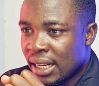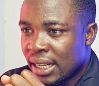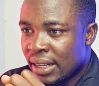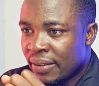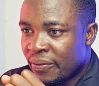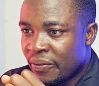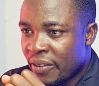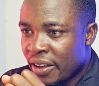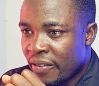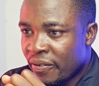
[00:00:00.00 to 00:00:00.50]
the
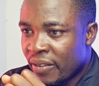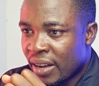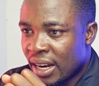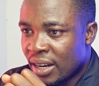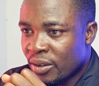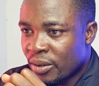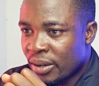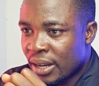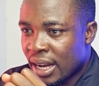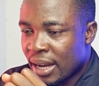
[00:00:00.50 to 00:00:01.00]
fair
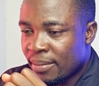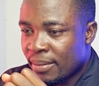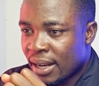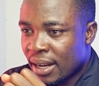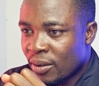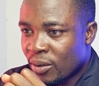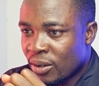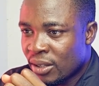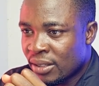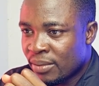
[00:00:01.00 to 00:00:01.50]
value gap that
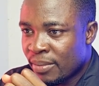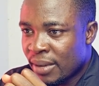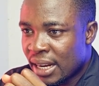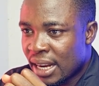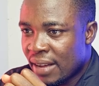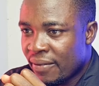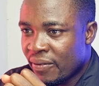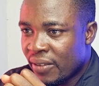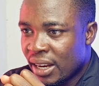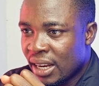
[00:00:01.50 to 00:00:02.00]
was made
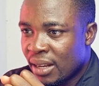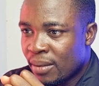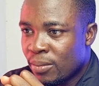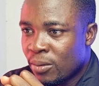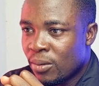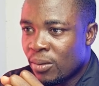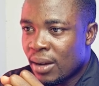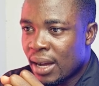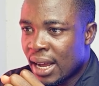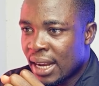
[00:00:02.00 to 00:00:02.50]

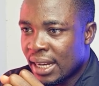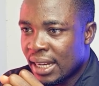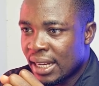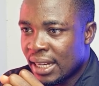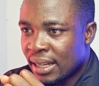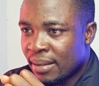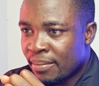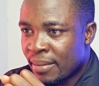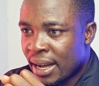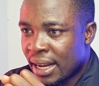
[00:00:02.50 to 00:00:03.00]
available, and then
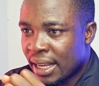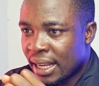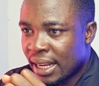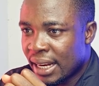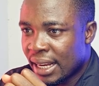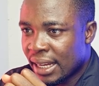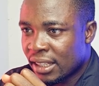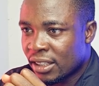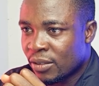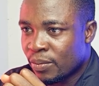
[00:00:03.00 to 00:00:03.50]
the market
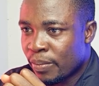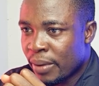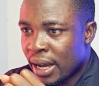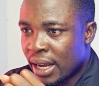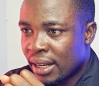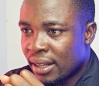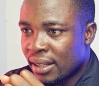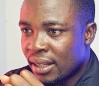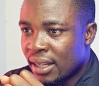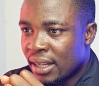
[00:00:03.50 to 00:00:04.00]

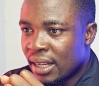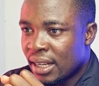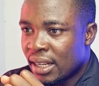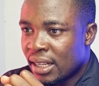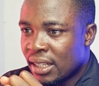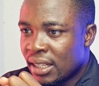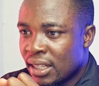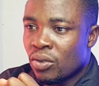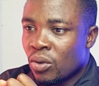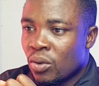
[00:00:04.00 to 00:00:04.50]
expand.
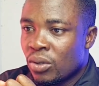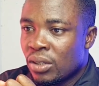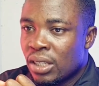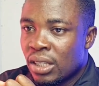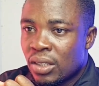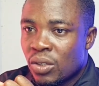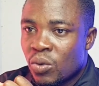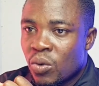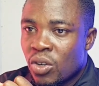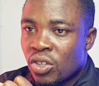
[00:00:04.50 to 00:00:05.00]
So
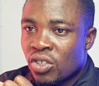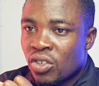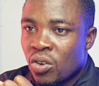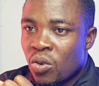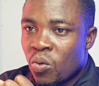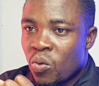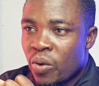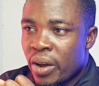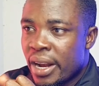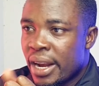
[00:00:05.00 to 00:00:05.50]
this was
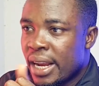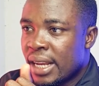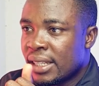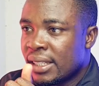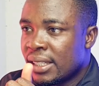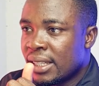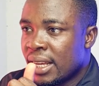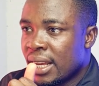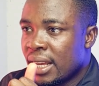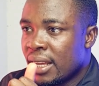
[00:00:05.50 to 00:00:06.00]
on
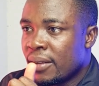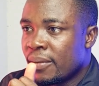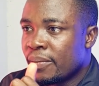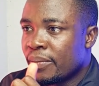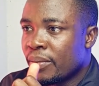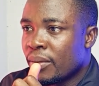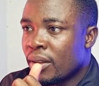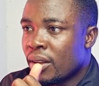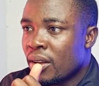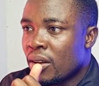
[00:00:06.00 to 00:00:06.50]
Wednesday.
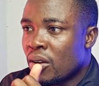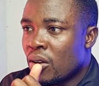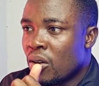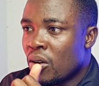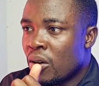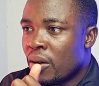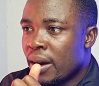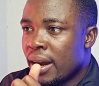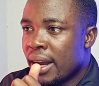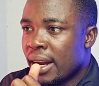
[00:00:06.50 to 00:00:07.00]

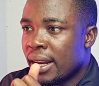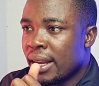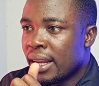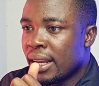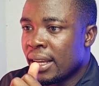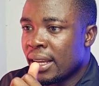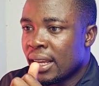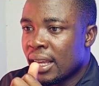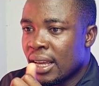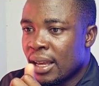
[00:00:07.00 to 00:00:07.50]
All right,
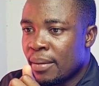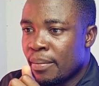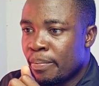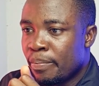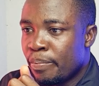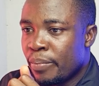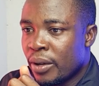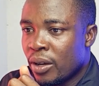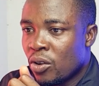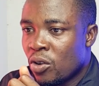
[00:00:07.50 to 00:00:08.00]
it came
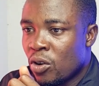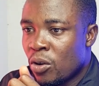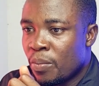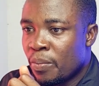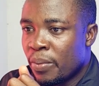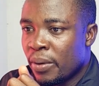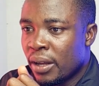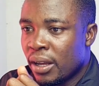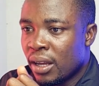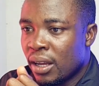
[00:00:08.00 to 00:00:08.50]
pick
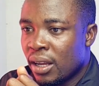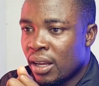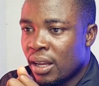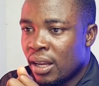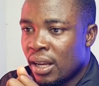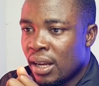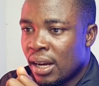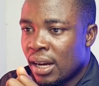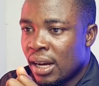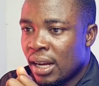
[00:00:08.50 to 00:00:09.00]
up
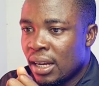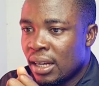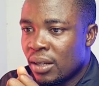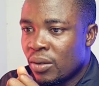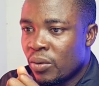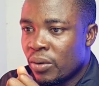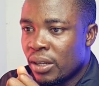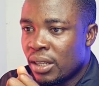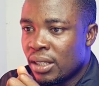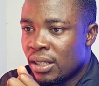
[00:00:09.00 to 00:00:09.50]
a
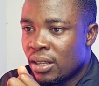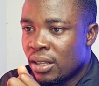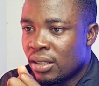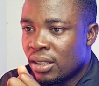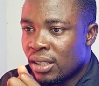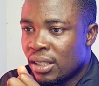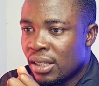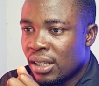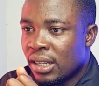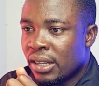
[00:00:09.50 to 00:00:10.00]
liquidity
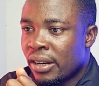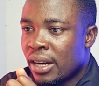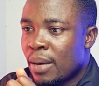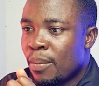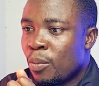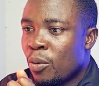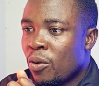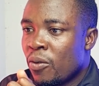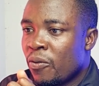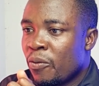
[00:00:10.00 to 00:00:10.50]

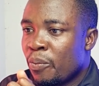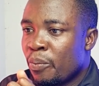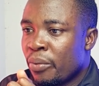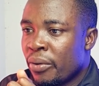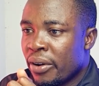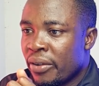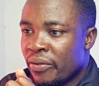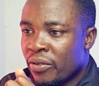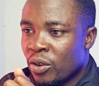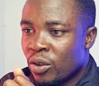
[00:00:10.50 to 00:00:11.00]
grab of
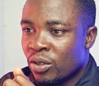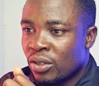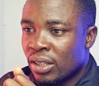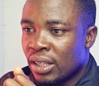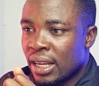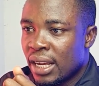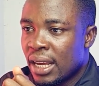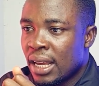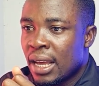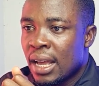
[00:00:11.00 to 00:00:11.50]
previous
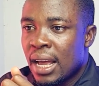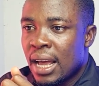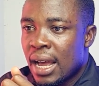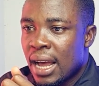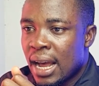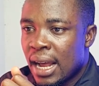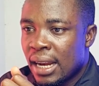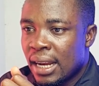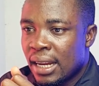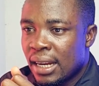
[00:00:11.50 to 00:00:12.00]
day,
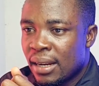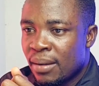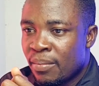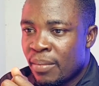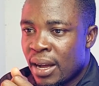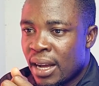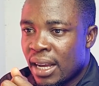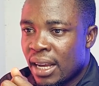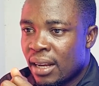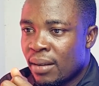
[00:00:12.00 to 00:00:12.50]
and then the
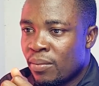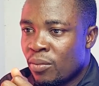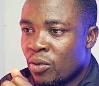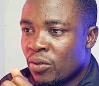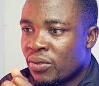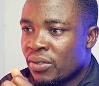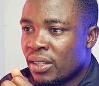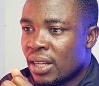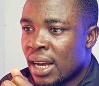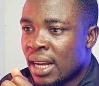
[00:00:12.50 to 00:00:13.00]
market
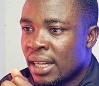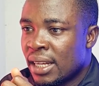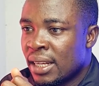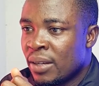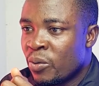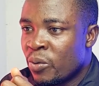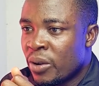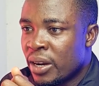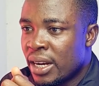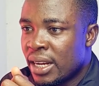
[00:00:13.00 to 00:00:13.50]
moves. And the
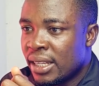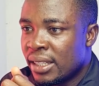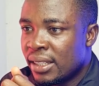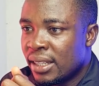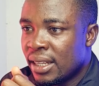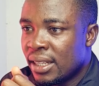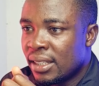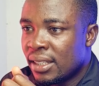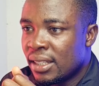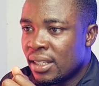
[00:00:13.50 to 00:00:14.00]

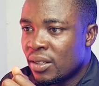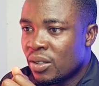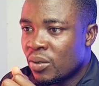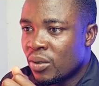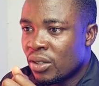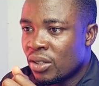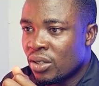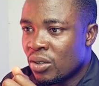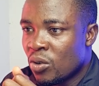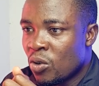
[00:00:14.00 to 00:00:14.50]
Wednesday, this
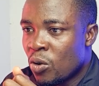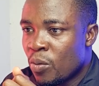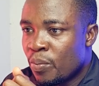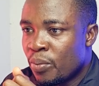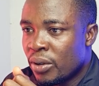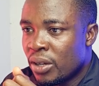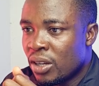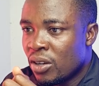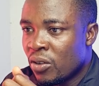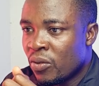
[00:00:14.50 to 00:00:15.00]
was the
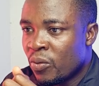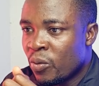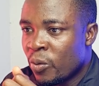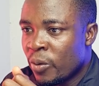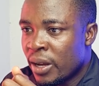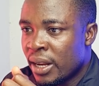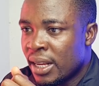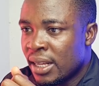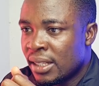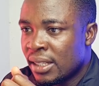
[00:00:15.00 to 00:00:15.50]
opening of
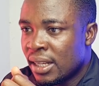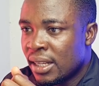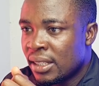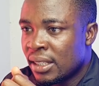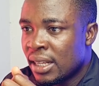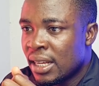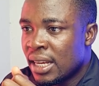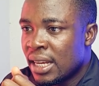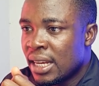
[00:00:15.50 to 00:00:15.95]
Wednesday.